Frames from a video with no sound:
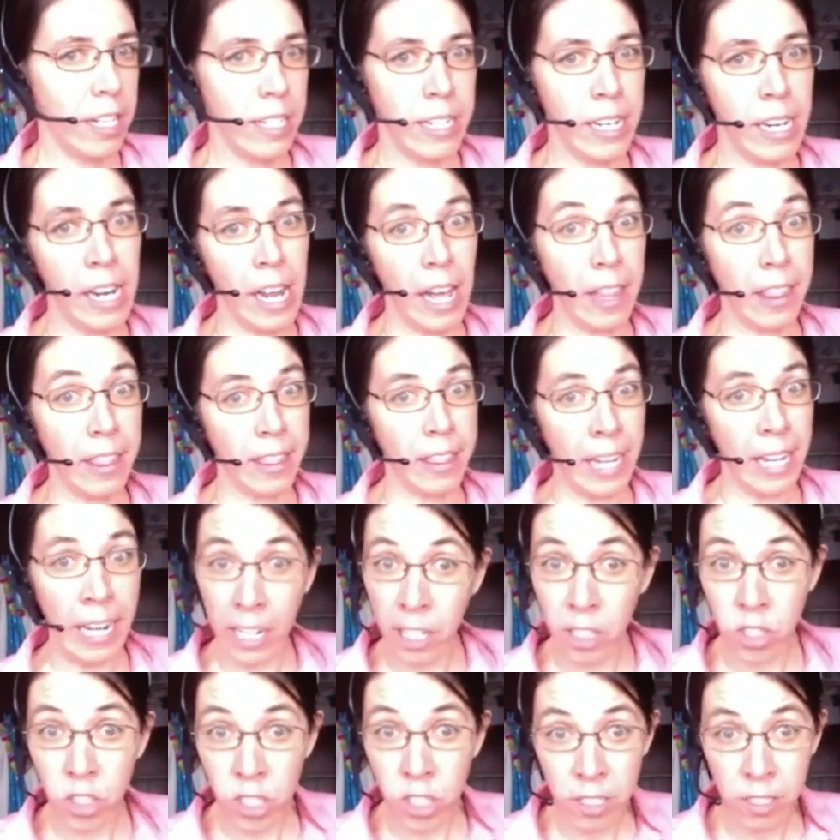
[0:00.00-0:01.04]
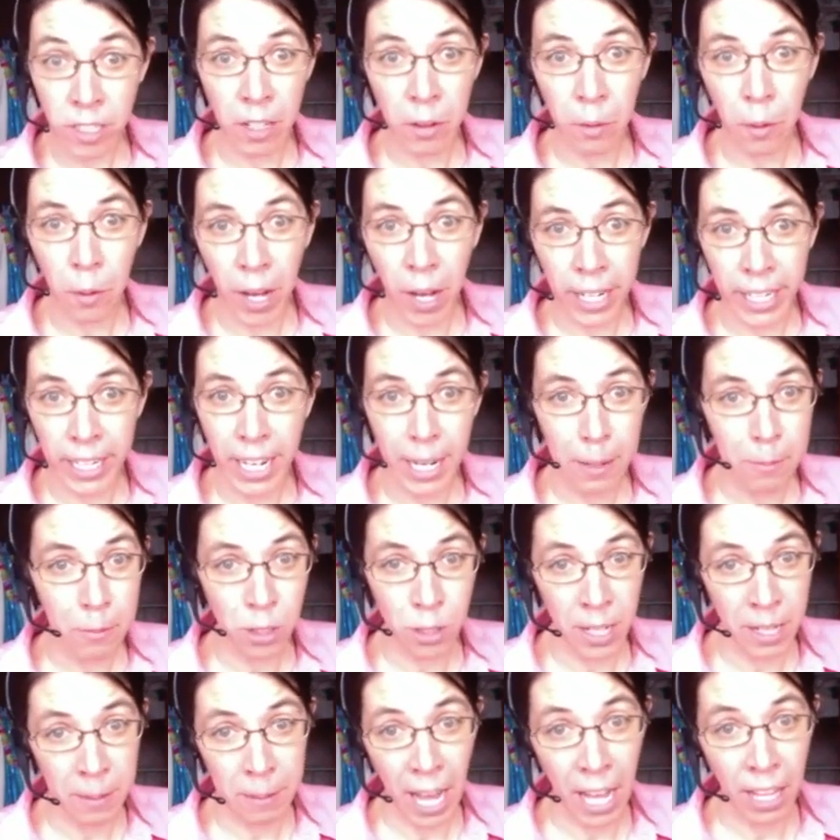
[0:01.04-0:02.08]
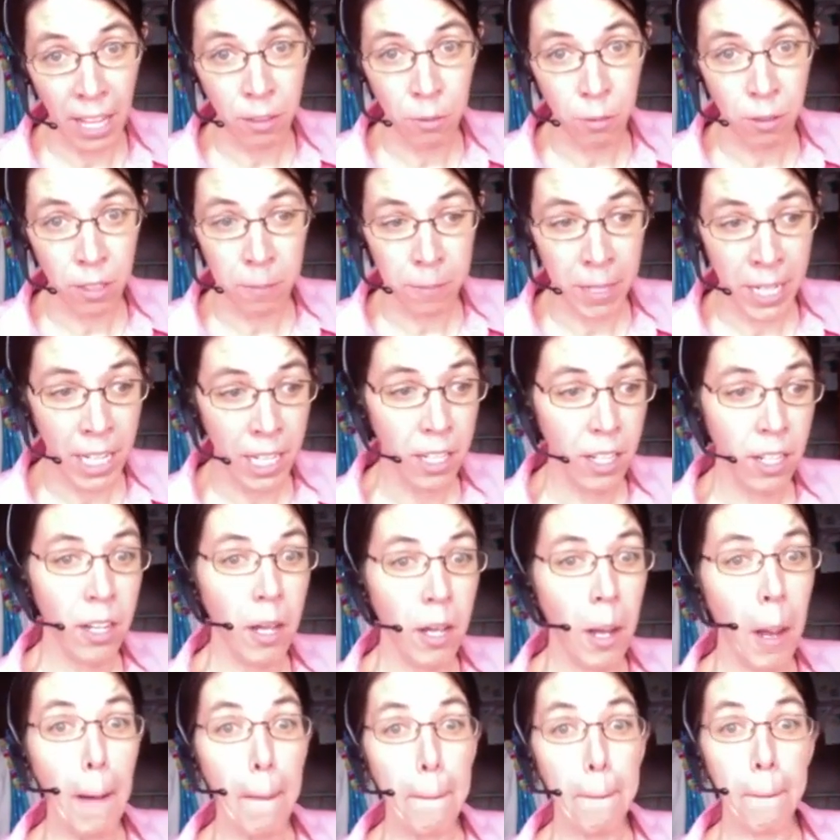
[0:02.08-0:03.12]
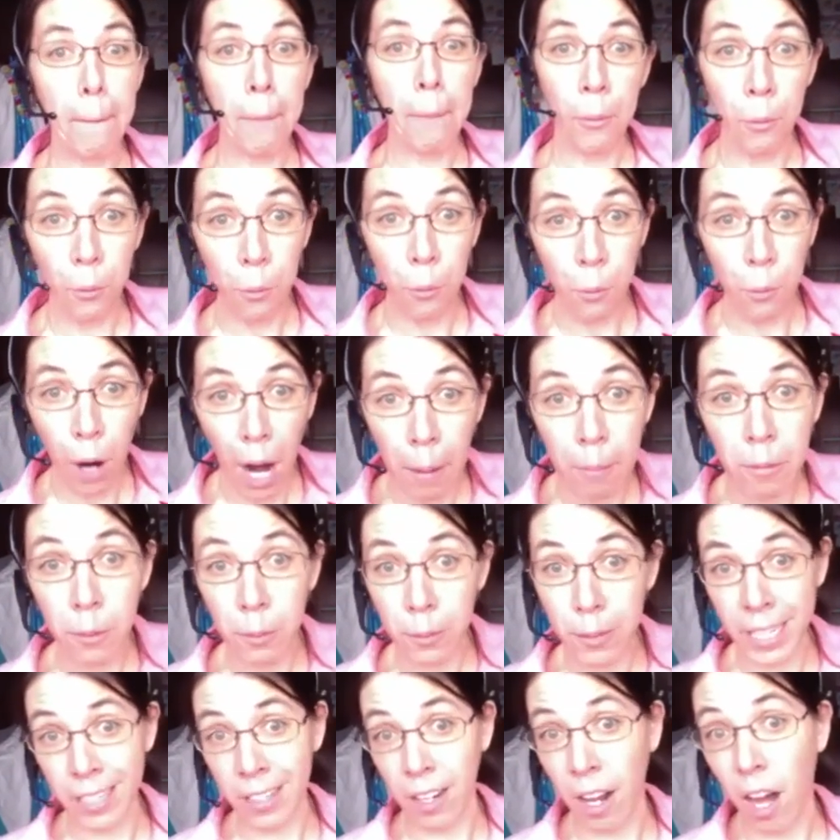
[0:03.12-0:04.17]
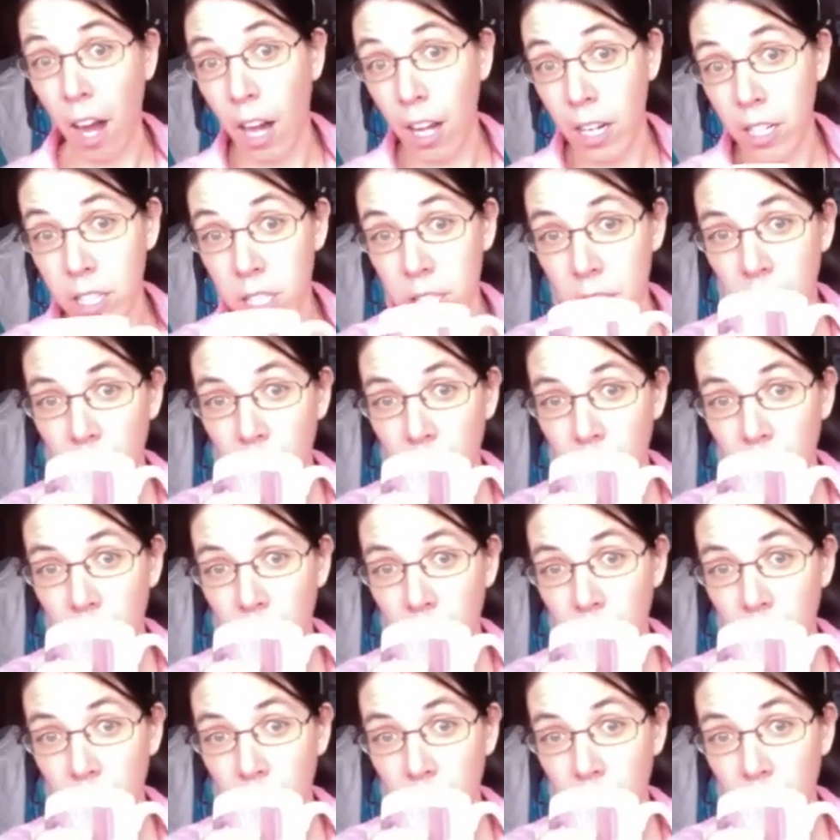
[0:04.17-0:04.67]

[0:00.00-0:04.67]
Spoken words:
Do you think she's going to want to keep doing math with me? Probably not.